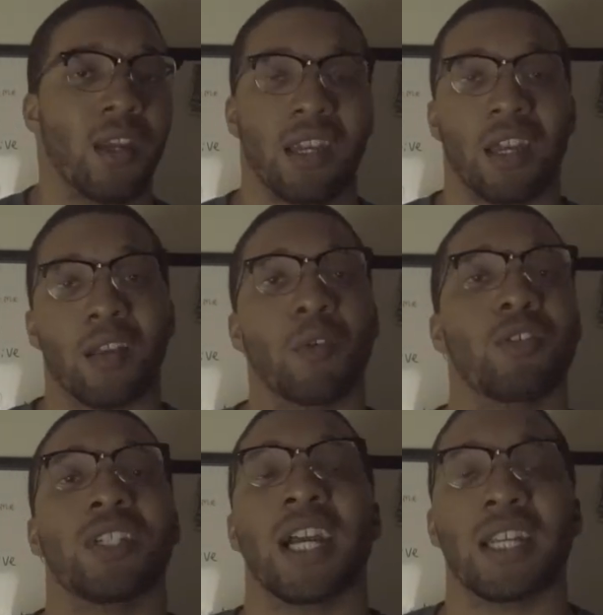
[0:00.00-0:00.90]
And I don't
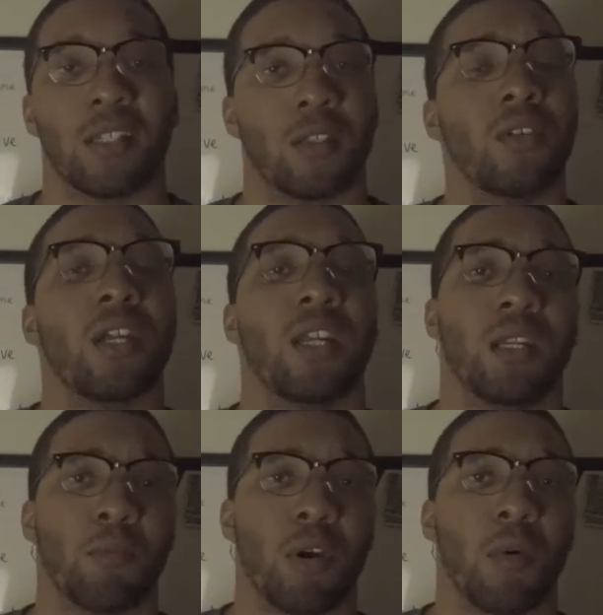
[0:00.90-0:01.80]
want you guys to do that
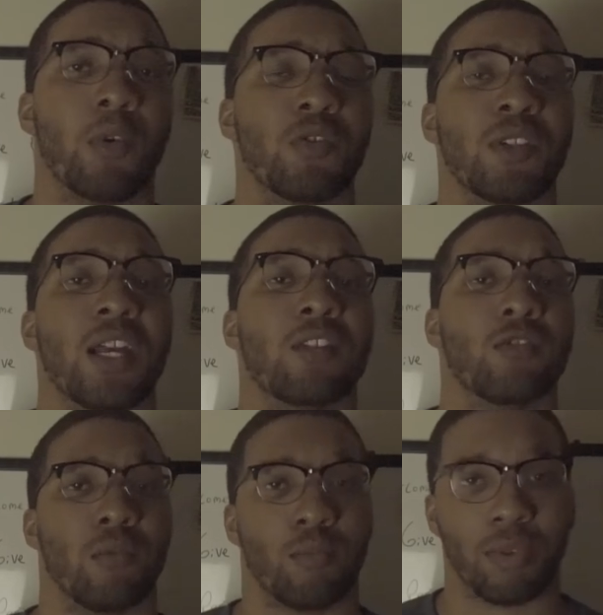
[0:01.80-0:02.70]
anymore. I want you guys
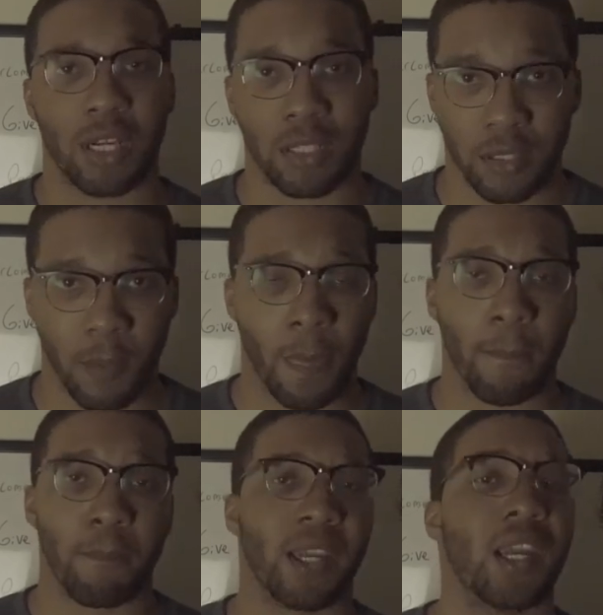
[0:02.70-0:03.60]
to embrace
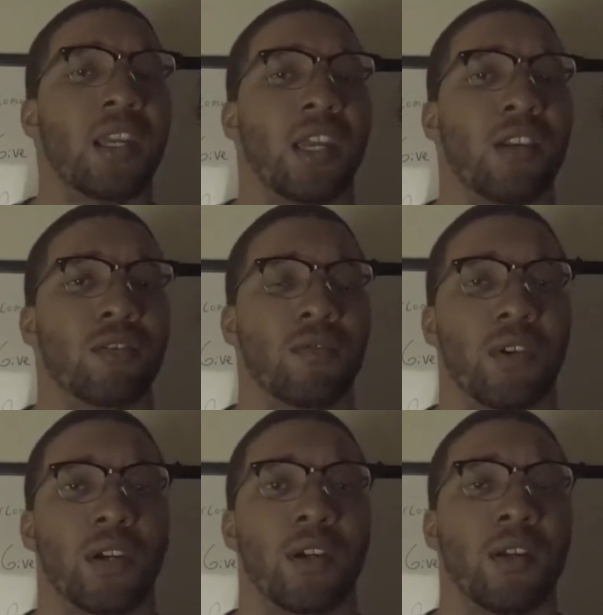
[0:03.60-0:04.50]
being an
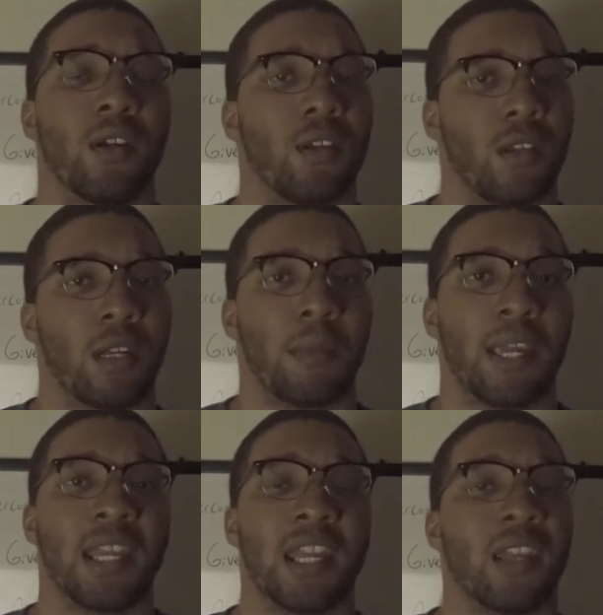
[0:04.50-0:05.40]
introvert. You know what I
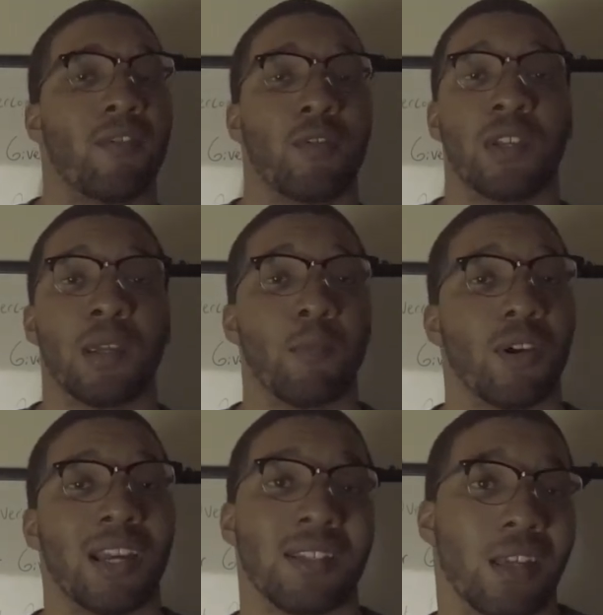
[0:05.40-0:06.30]
mean? And if you need
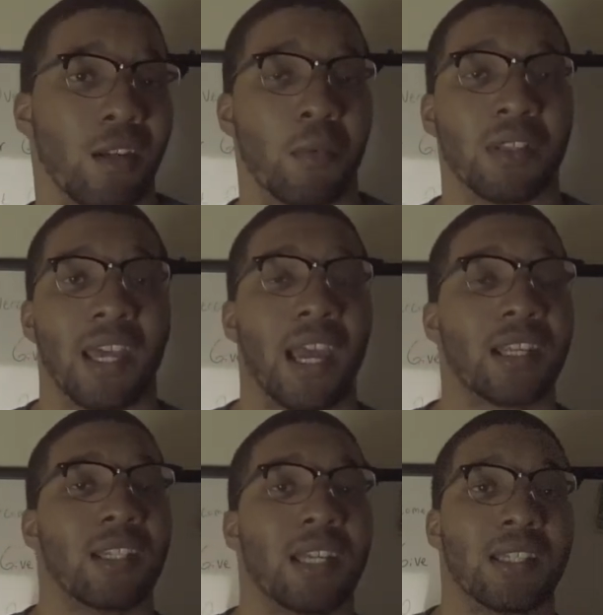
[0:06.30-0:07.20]
more insight on what that
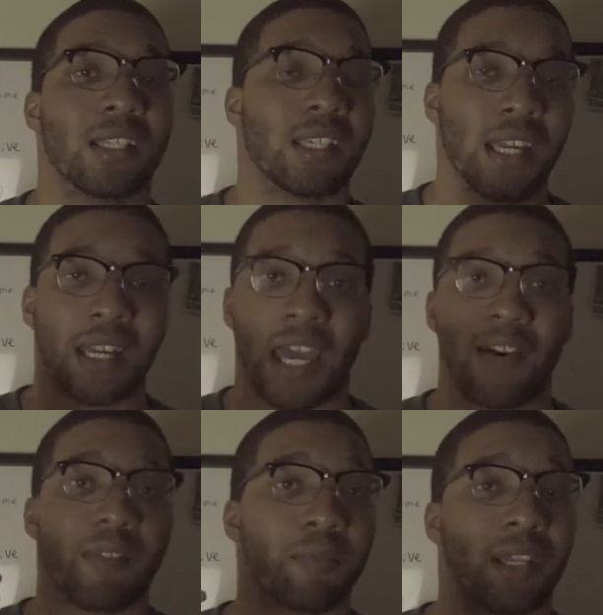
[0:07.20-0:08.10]
actually is, again, I
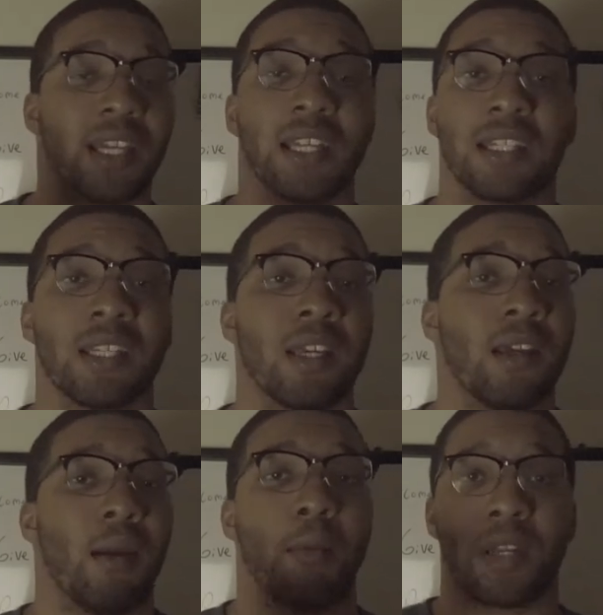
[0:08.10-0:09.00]
have a playlist.
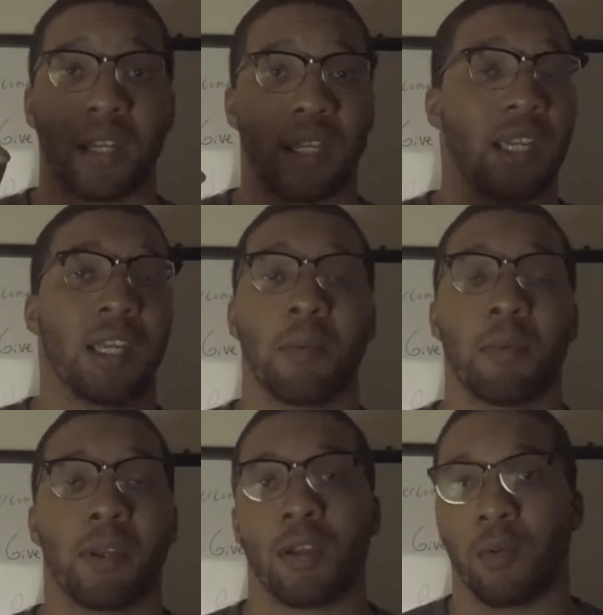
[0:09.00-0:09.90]
I'm gonna link it up
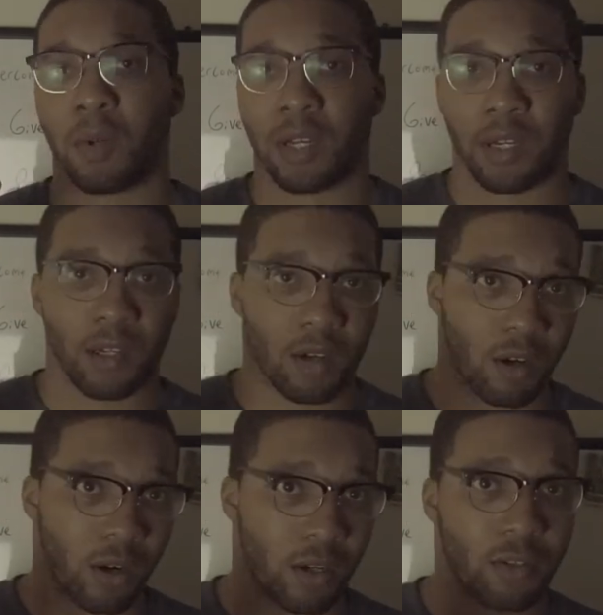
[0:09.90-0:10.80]
here on one of the
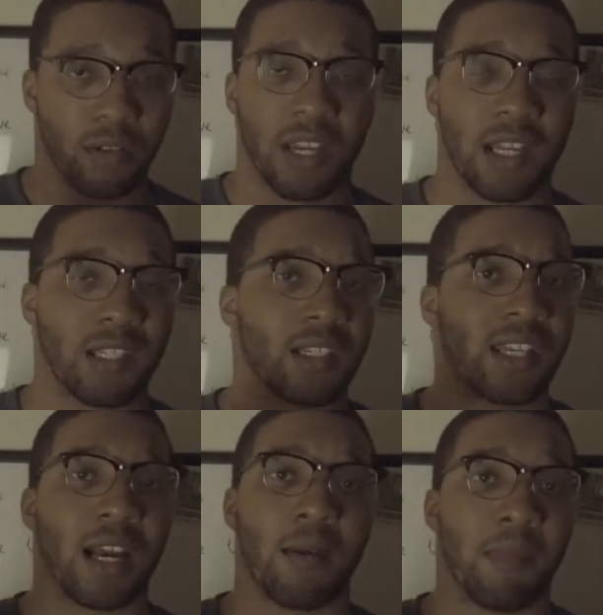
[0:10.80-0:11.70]
cards so you guys can
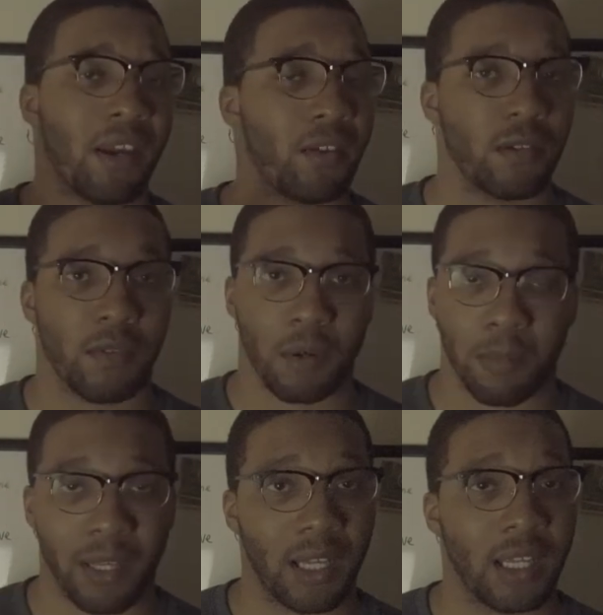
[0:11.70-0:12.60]
check out my introvert
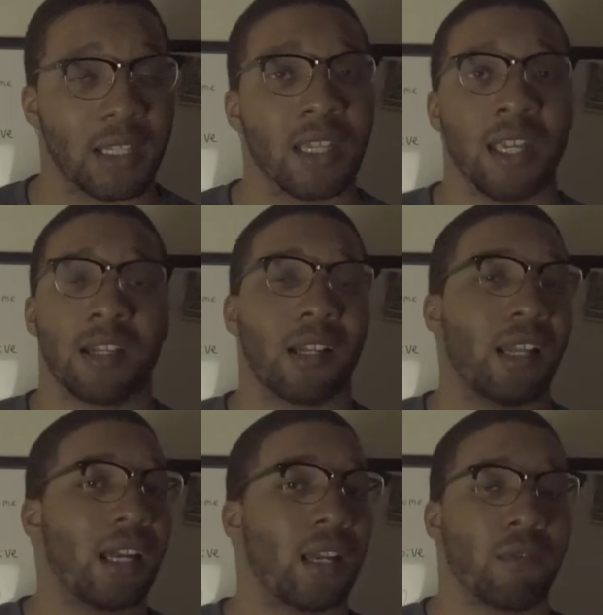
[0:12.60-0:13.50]
playlist. A
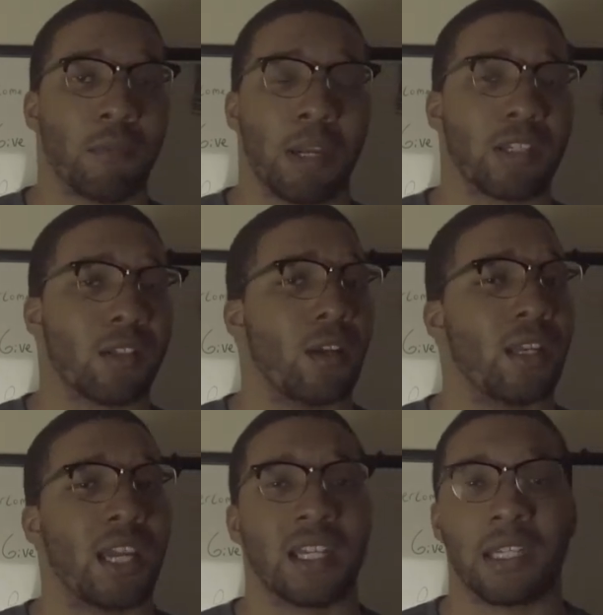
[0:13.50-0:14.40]
lot of information on
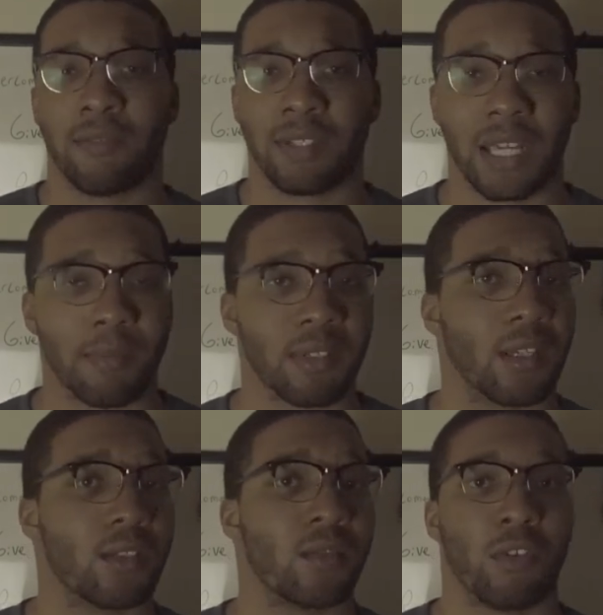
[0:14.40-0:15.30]
that, different types of
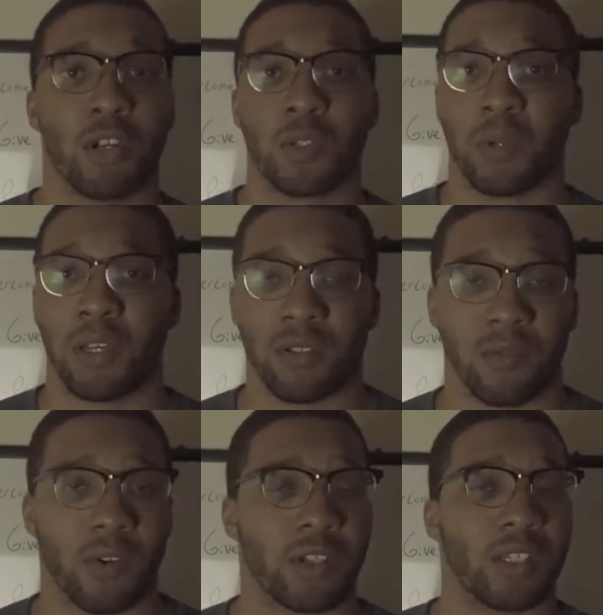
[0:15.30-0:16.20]
introverts, what
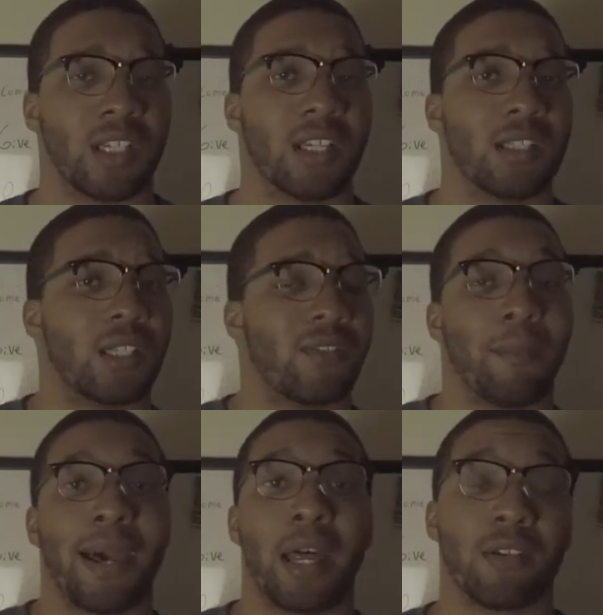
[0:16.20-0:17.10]
introversion is, and
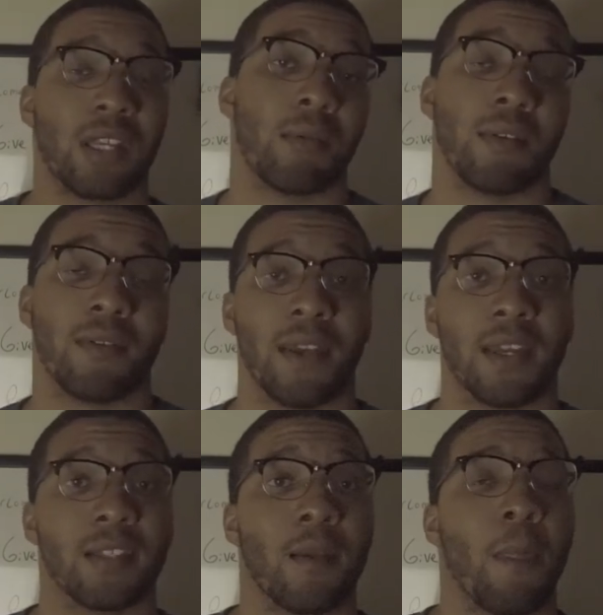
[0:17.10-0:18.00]
different battles that we
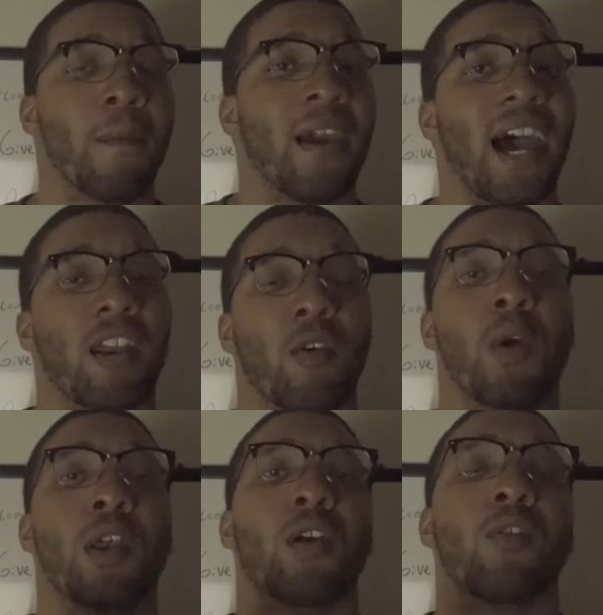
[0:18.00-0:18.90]
face. I don't
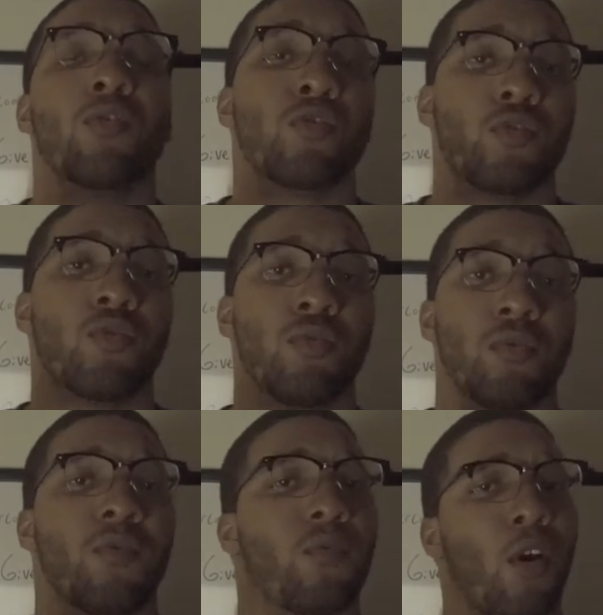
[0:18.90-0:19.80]
wanna go too
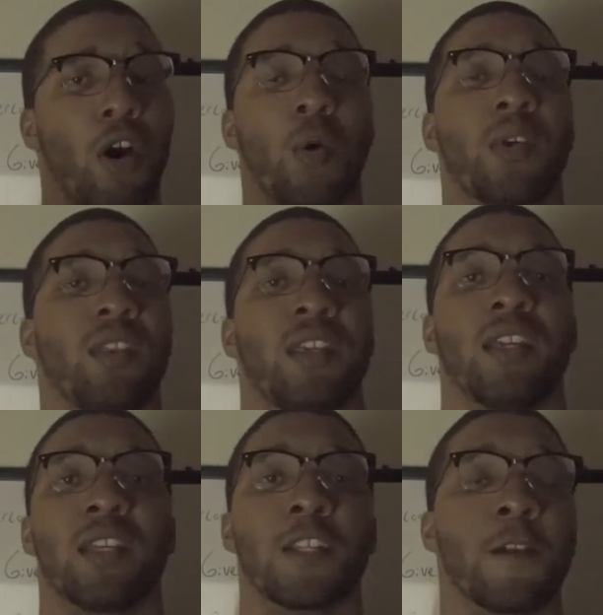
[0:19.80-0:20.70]
far with
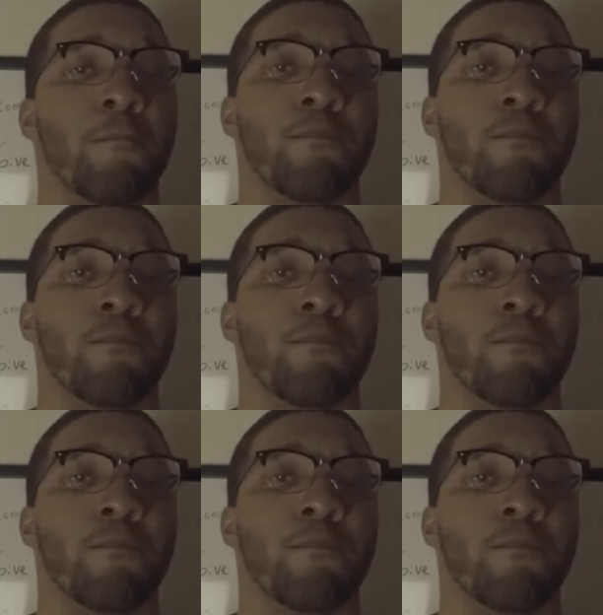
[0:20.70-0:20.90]
this,